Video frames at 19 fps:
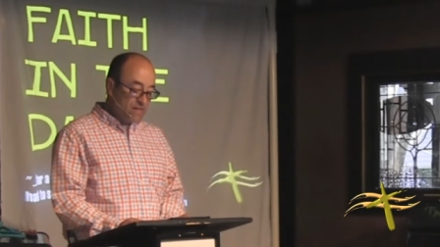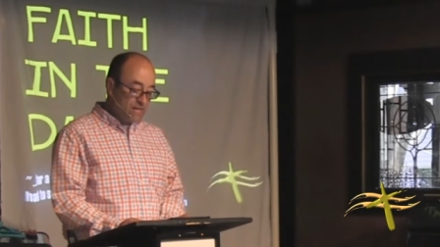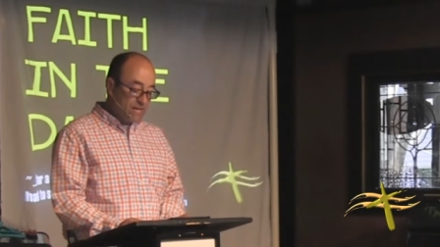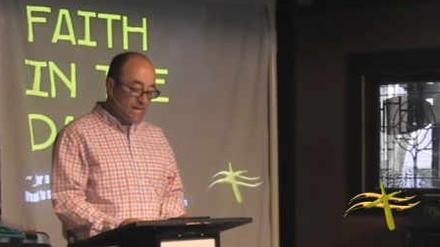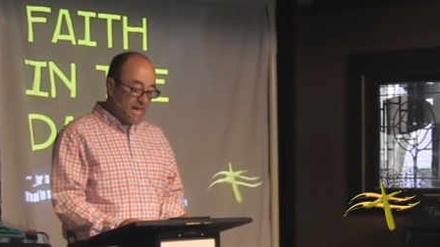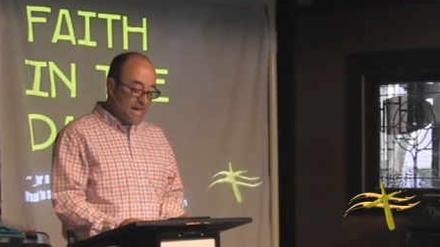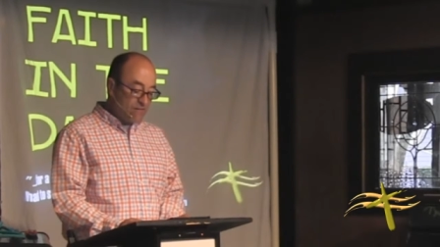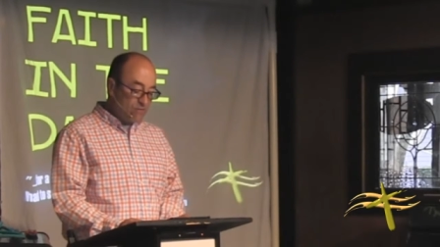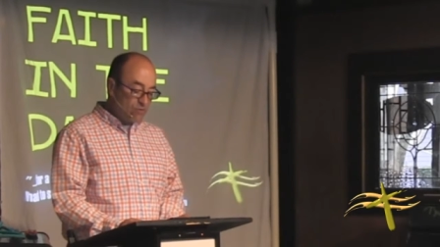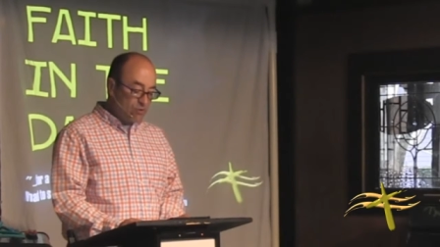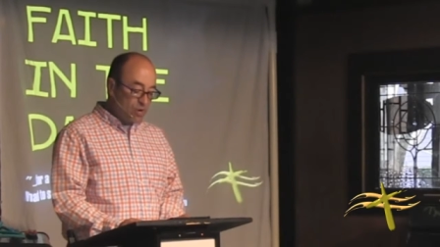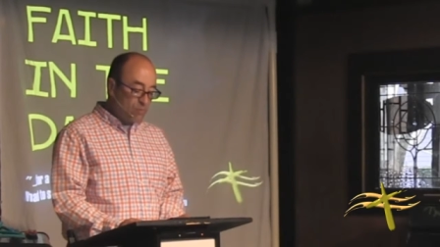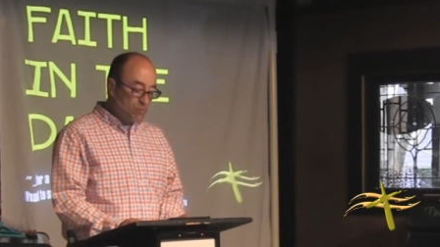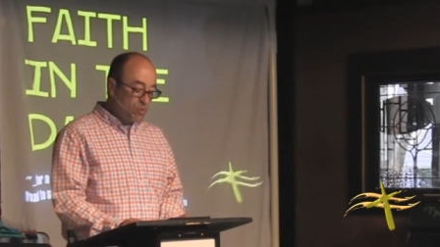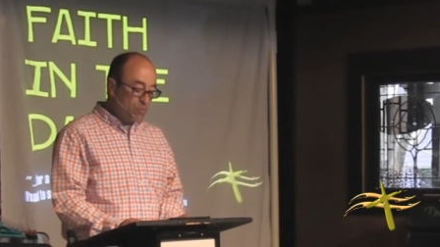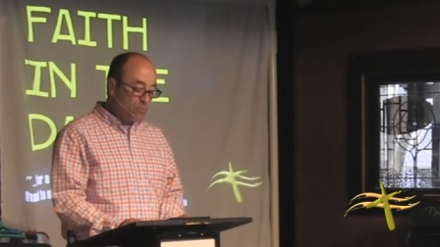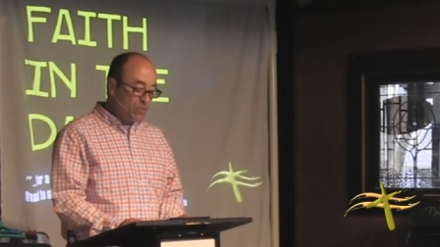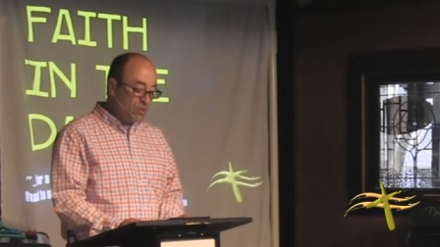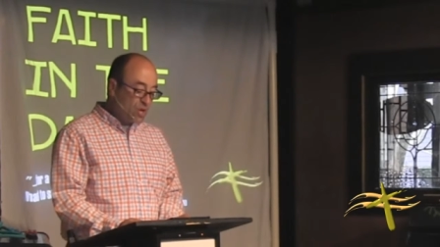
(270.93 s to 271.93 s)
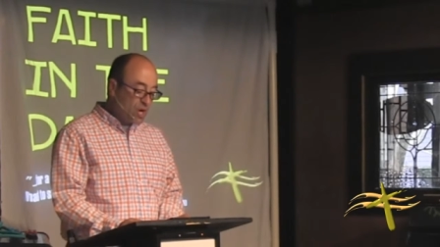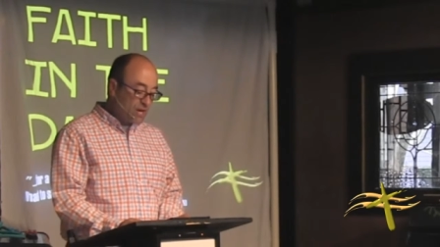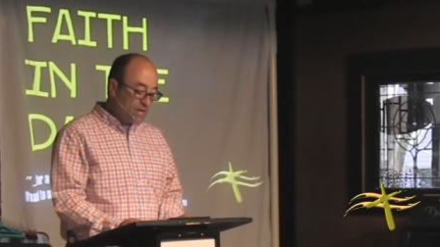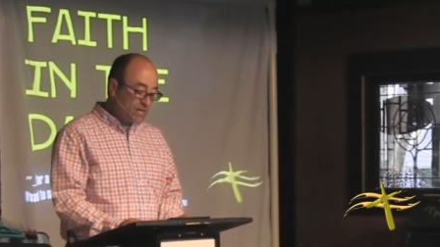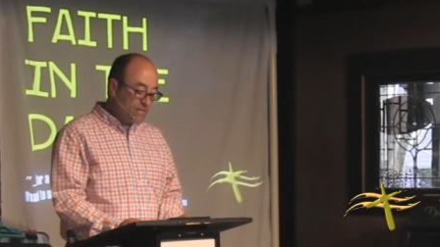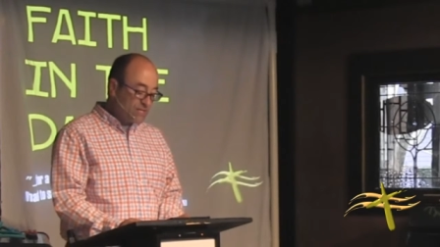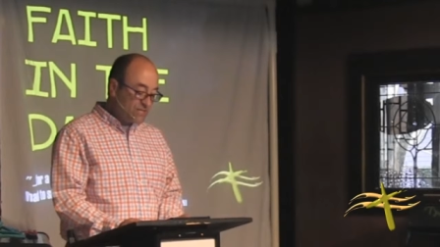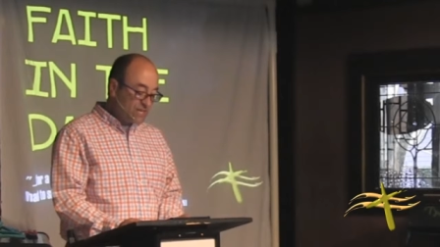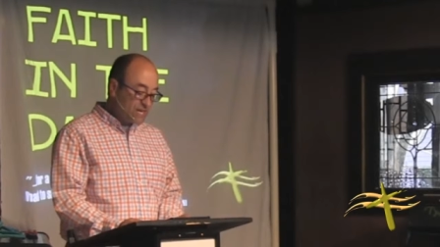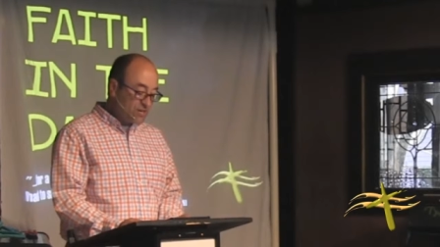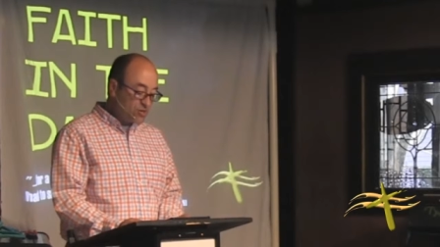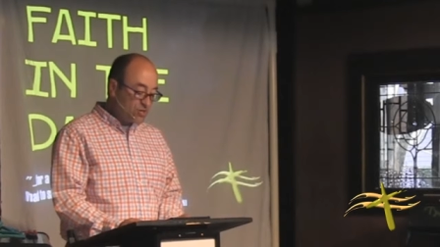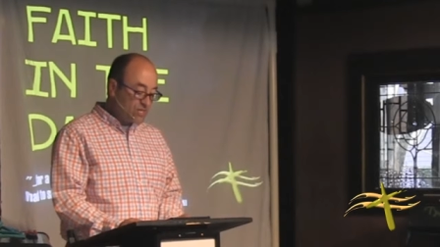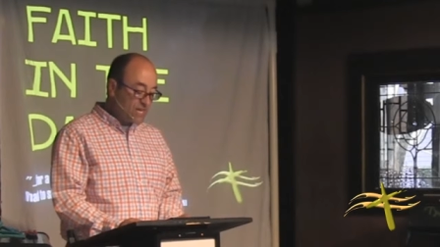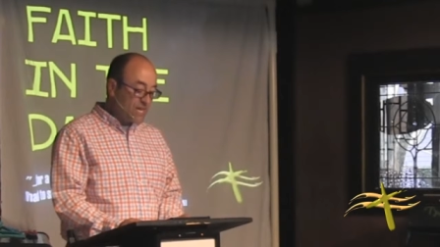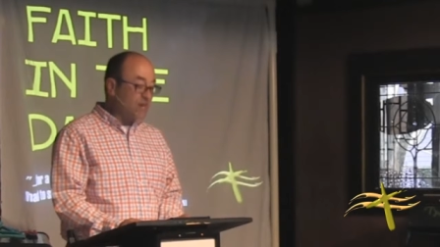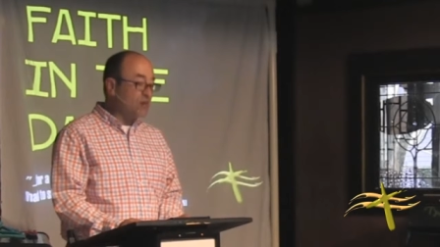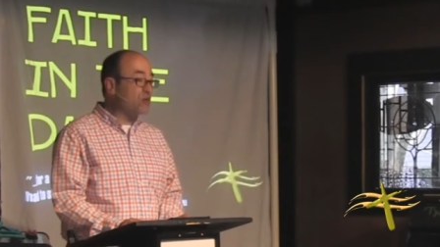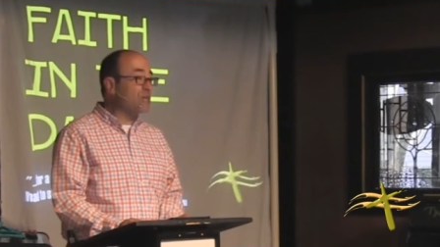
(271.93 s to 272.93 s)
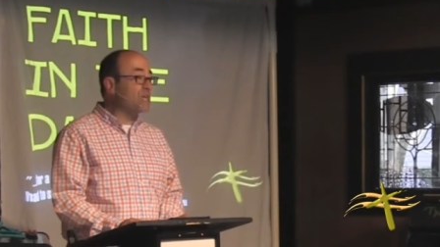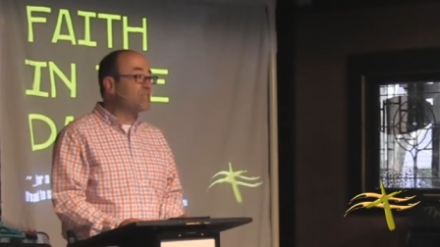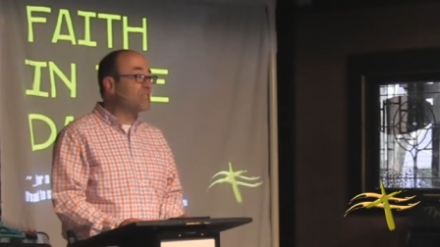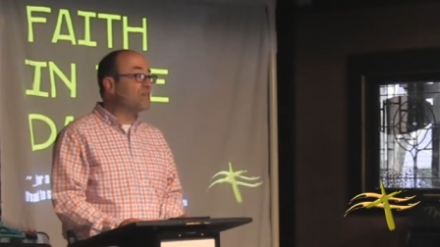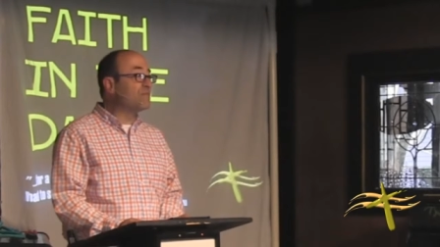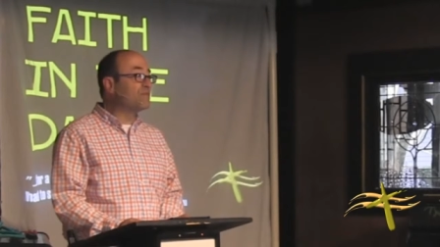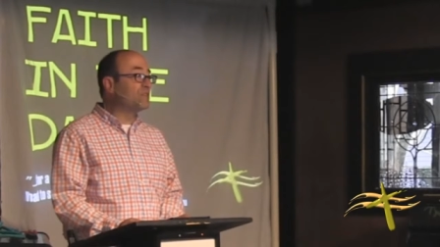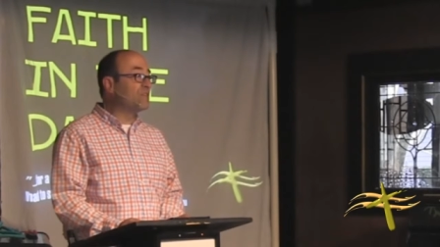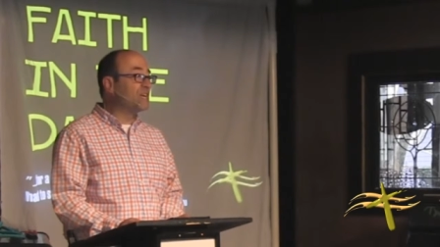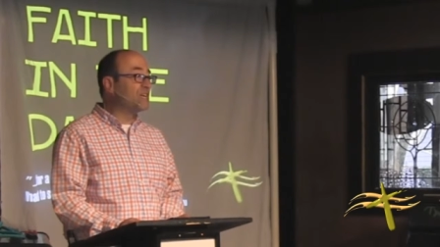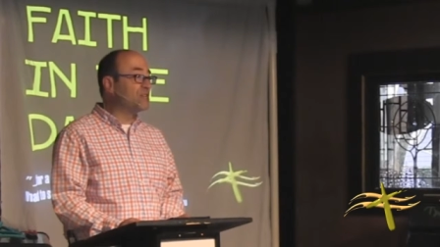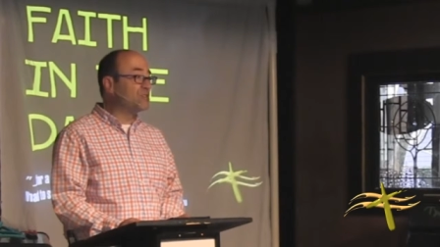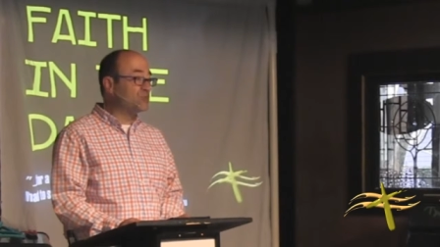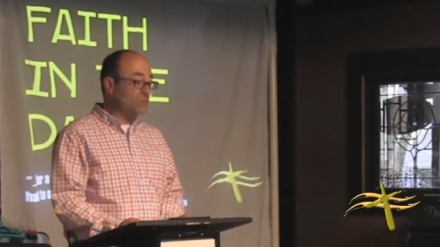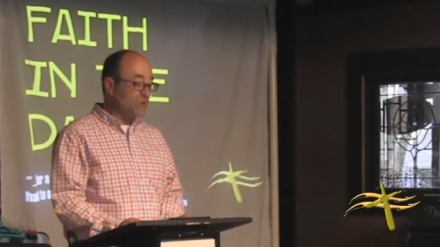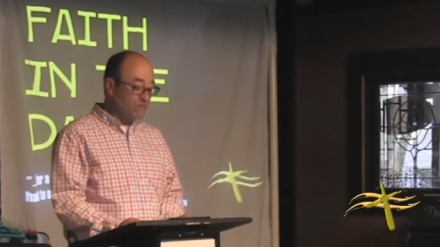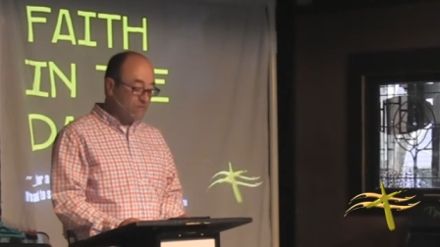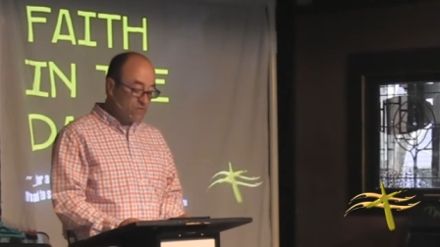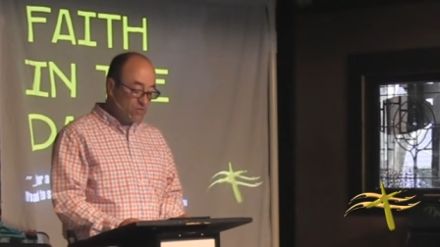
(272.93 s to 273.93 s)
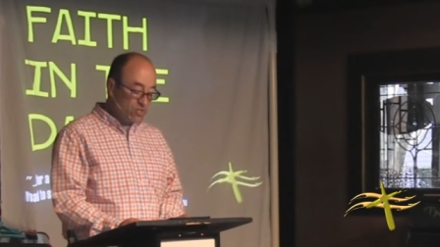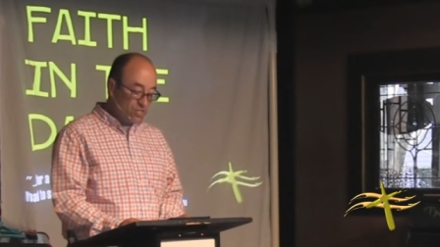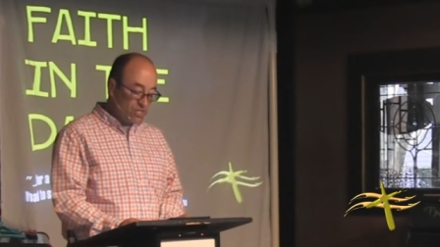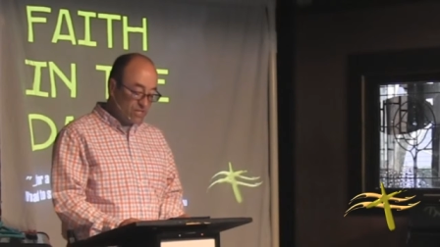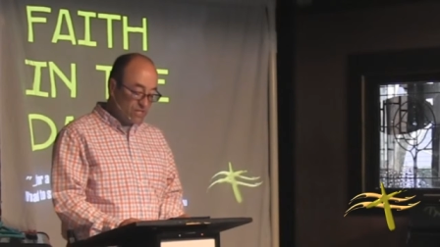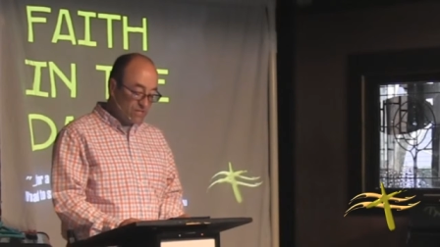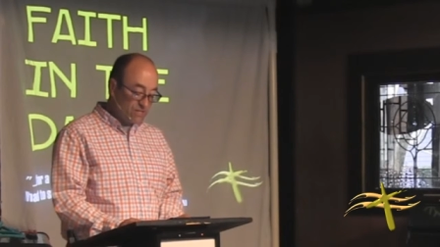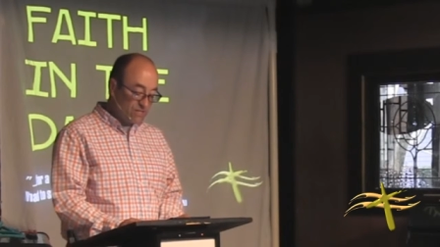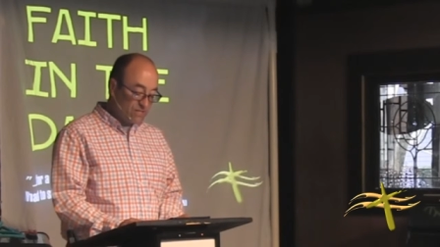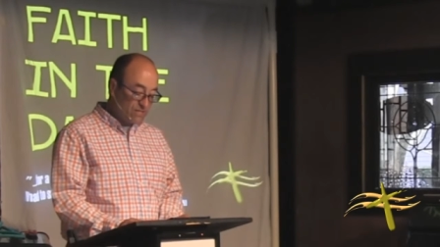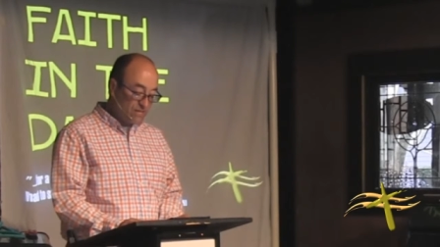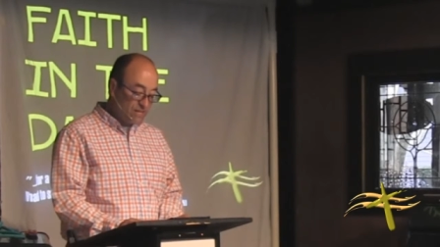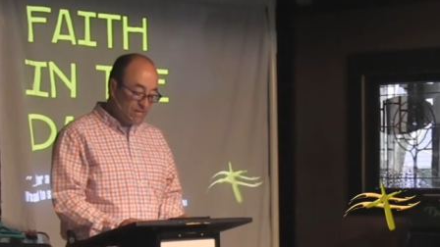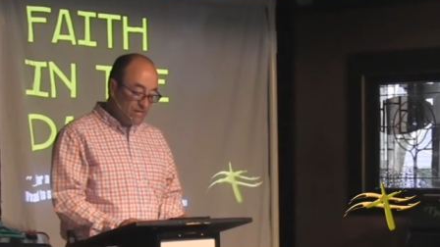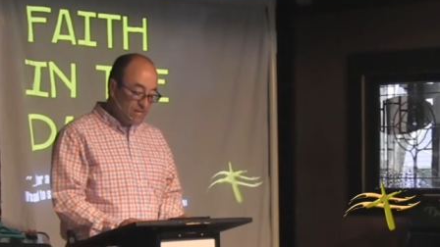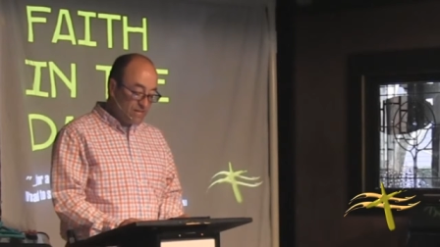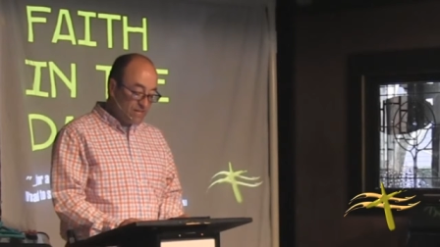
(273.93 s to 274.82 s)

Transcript: They gathered up what belongings they could carry and they fled as refugees.